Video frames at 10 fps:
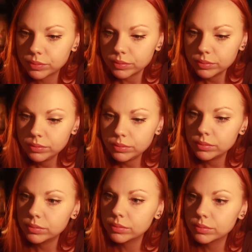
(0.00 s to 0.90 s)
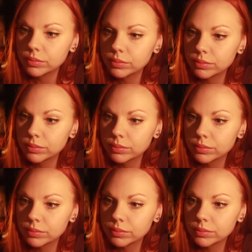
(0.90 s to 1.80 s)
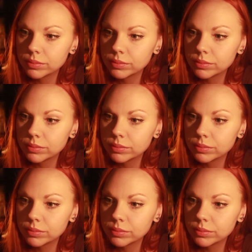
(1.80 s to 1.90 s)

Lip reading: Nobody speaks.